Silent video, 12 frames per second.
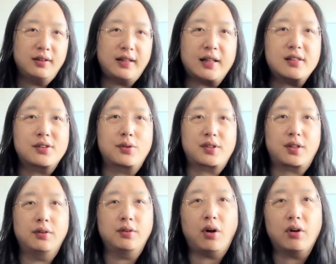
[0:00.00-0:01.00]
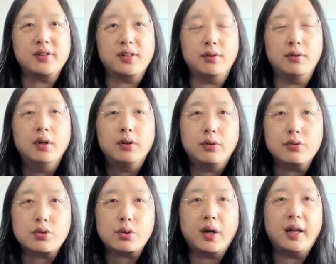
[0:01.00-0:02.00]
that source code also
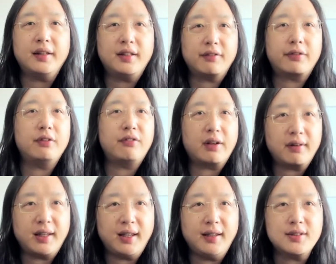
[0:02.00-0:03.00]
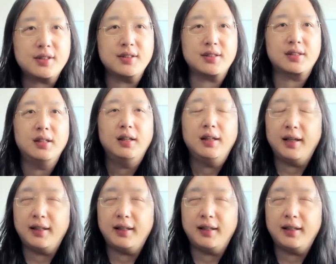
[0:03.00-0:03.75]
to try different variations.